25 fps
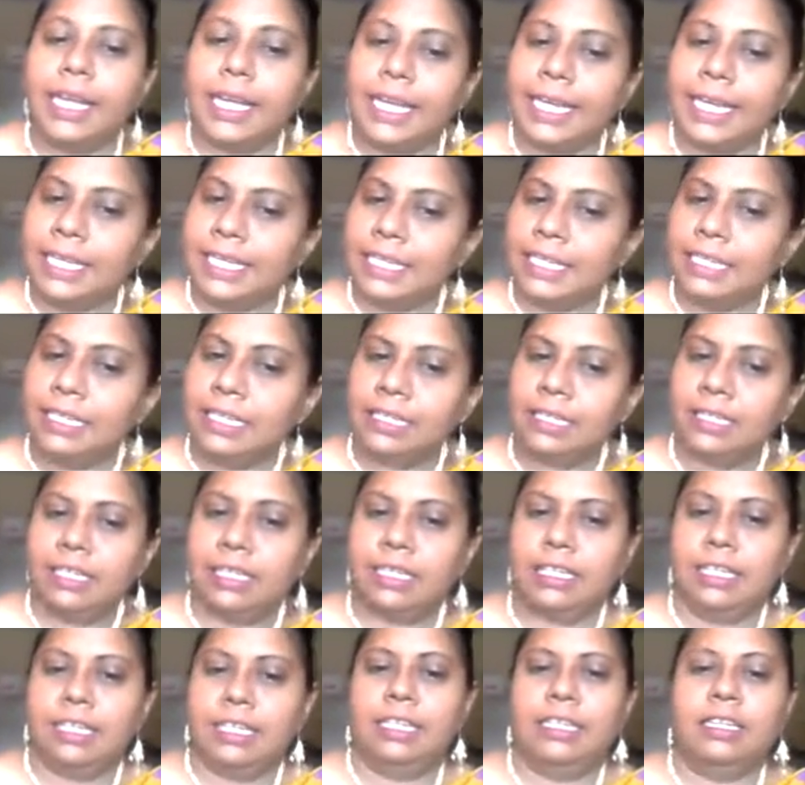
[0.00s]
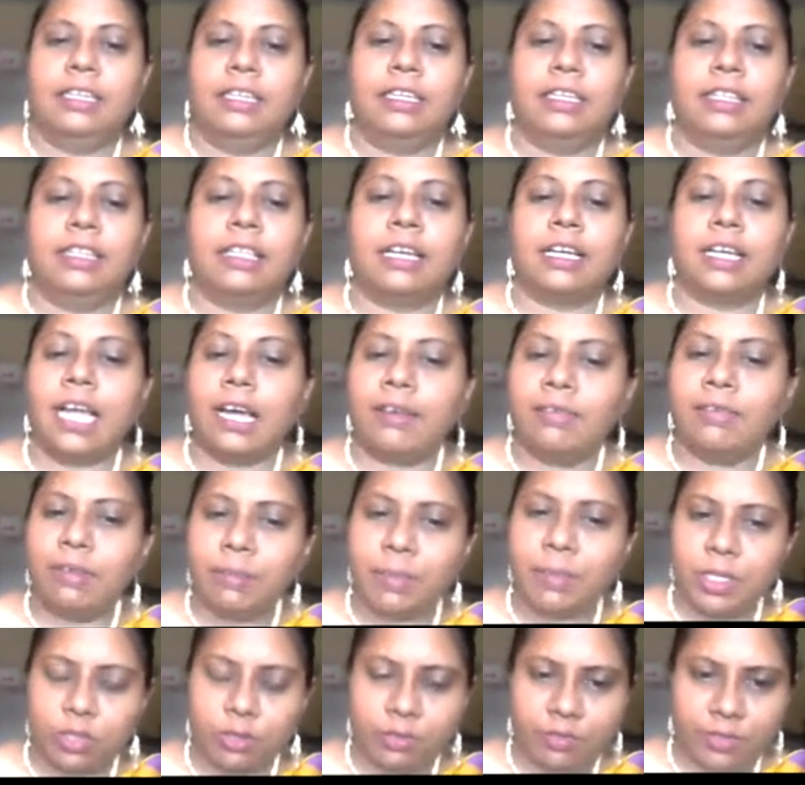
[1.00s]
in the
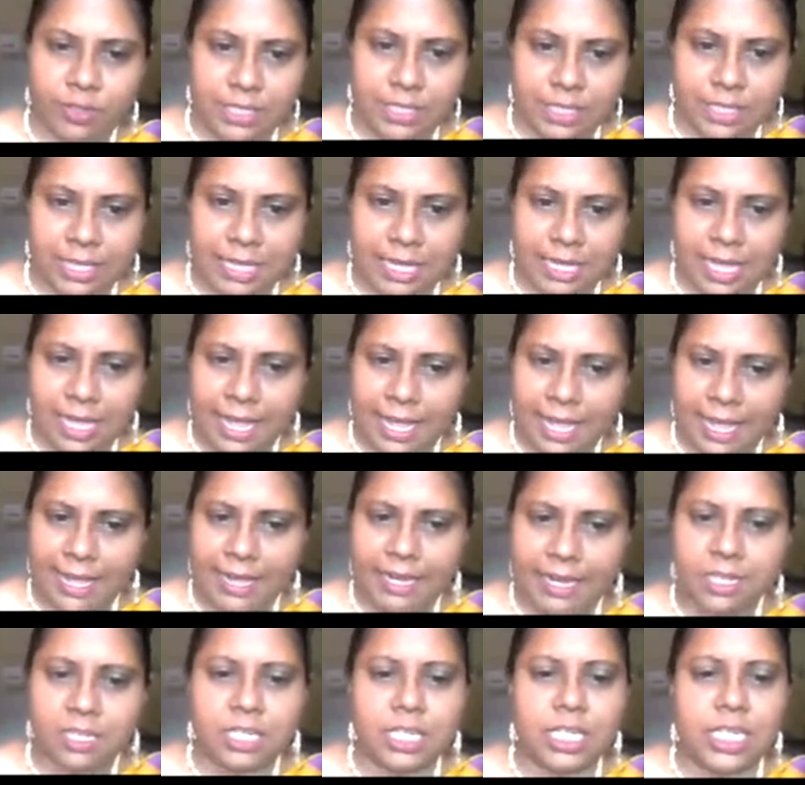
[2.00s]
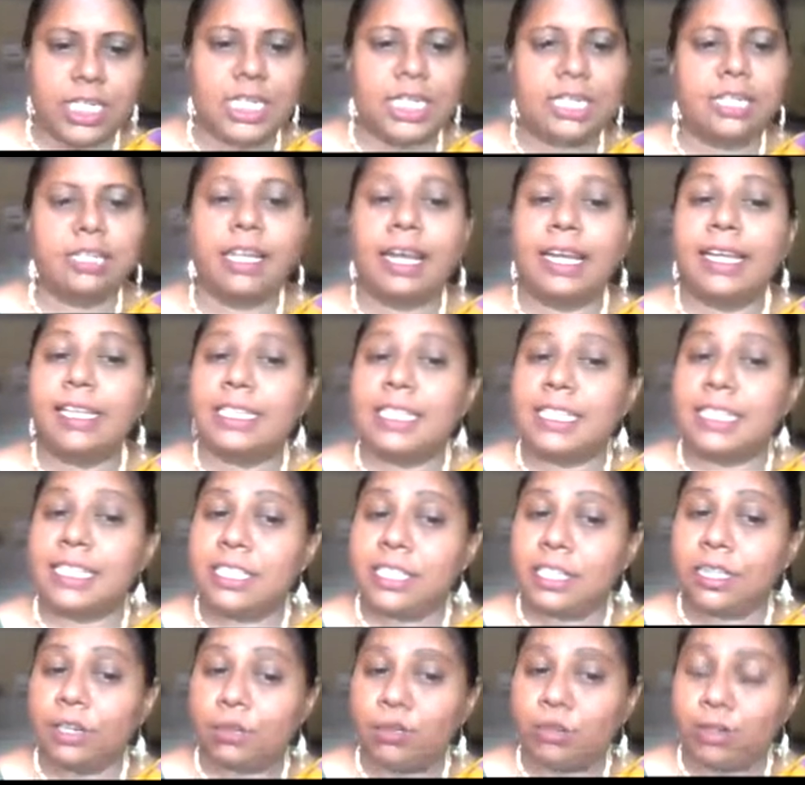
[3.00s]
Government of India Act in
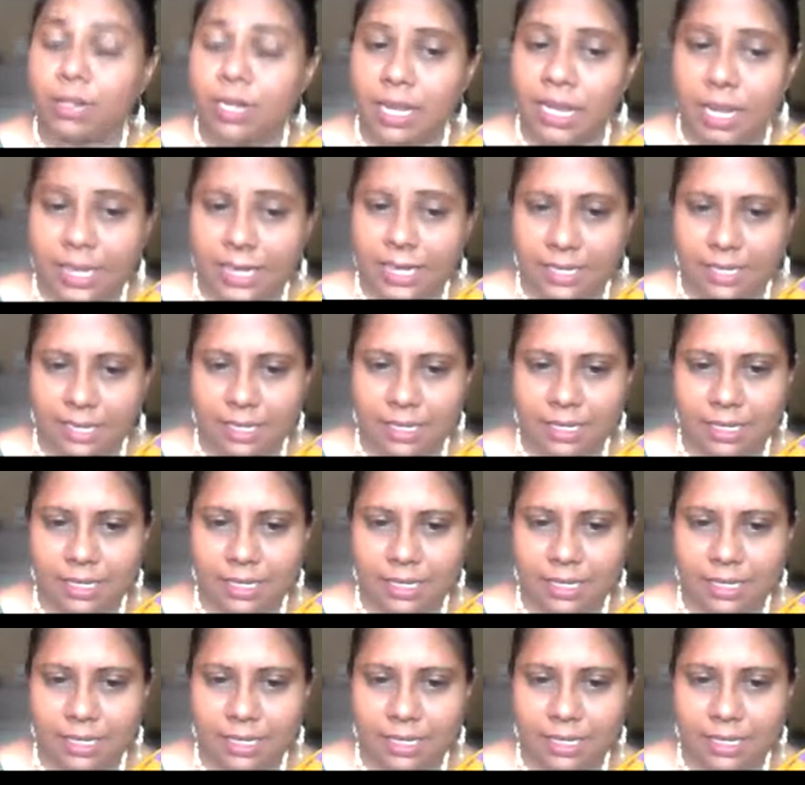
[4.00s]
1909,